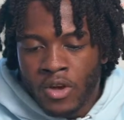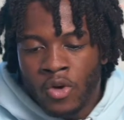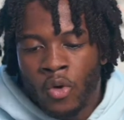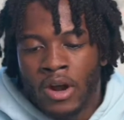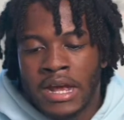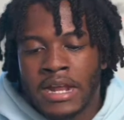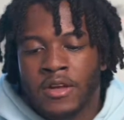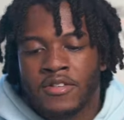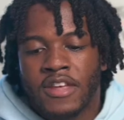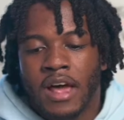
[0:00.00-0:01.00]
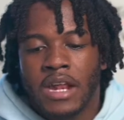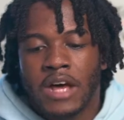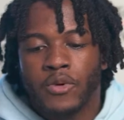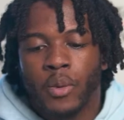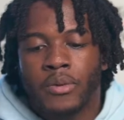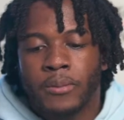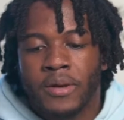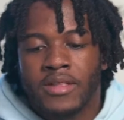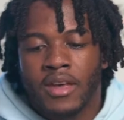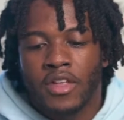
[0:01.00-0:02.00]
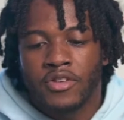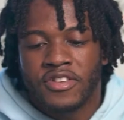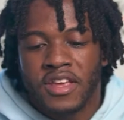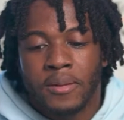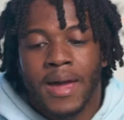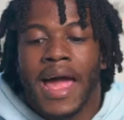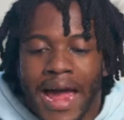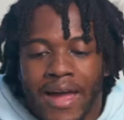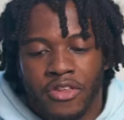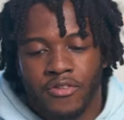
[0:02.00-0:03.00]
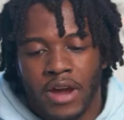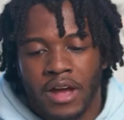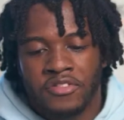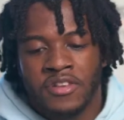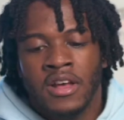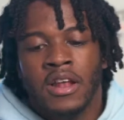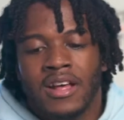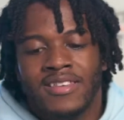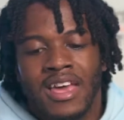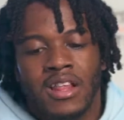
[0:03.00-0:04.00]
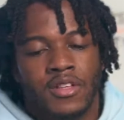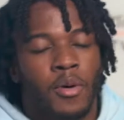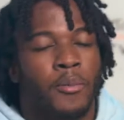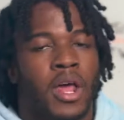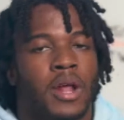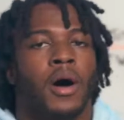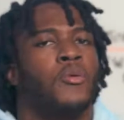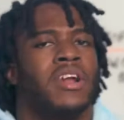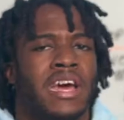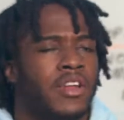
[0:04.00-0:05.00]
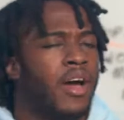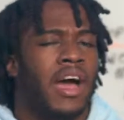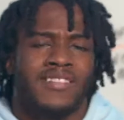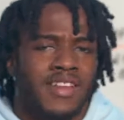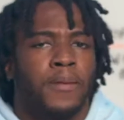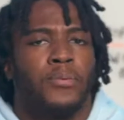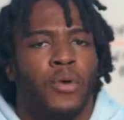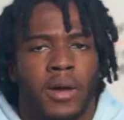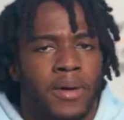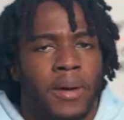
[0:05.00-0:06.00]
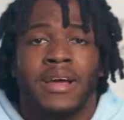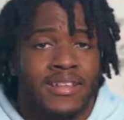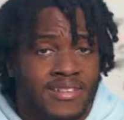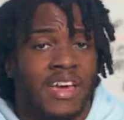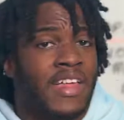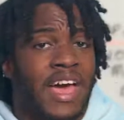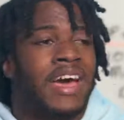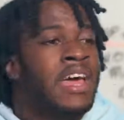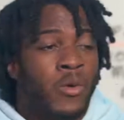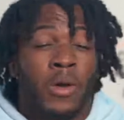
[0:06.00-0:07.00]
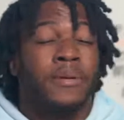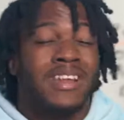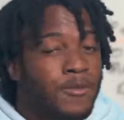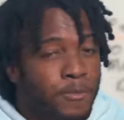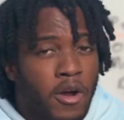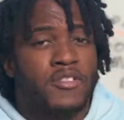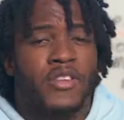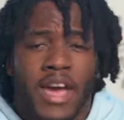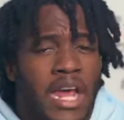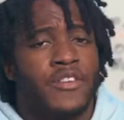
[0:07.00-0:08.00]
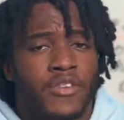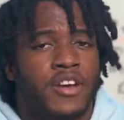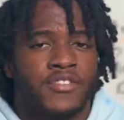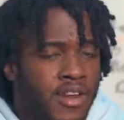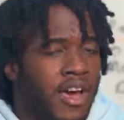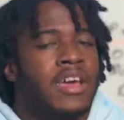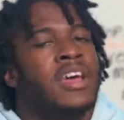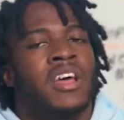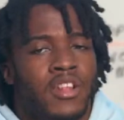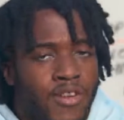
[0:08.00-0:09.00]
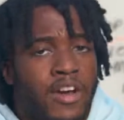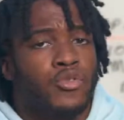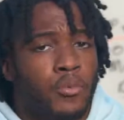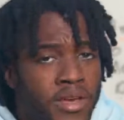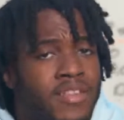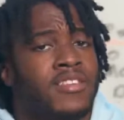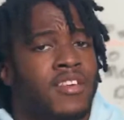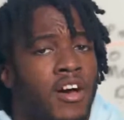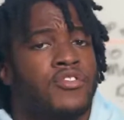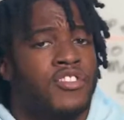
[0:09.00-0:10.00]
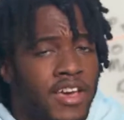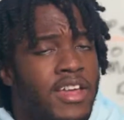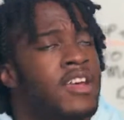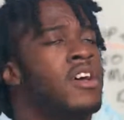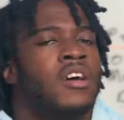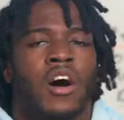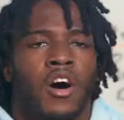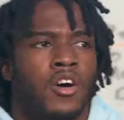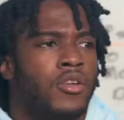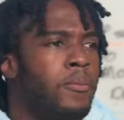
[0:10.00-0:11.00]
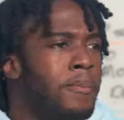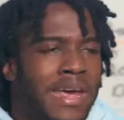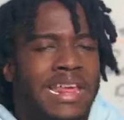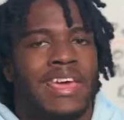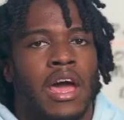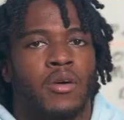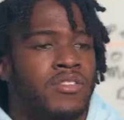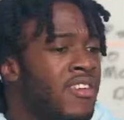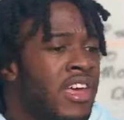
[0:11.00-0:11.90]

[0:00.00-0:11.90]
Orlando said, love it when we beat the other team and the refs. Let's keep this momentum up. Orlando, excellent point, man. I meant to say that. We beat the Spurs and the refs tonight. The refs were pieces of shit on many counts.